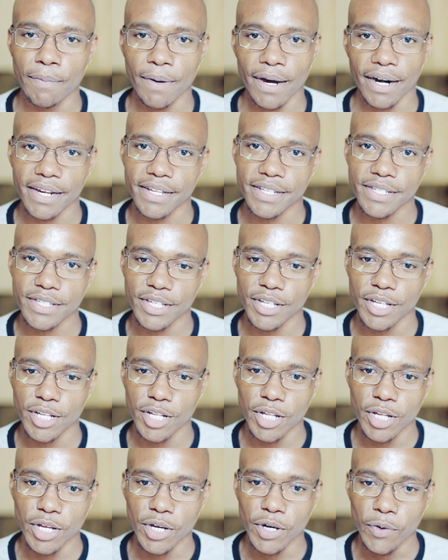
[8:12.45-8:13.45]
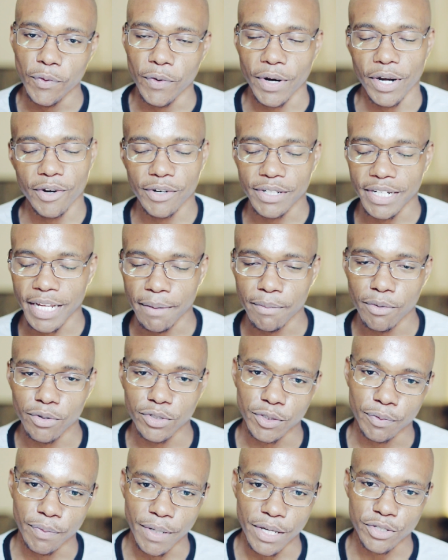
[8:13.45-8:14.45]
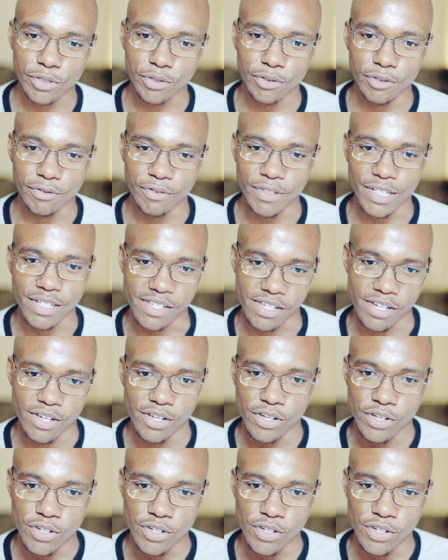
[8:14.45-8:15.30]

parents were not able to pay school fees.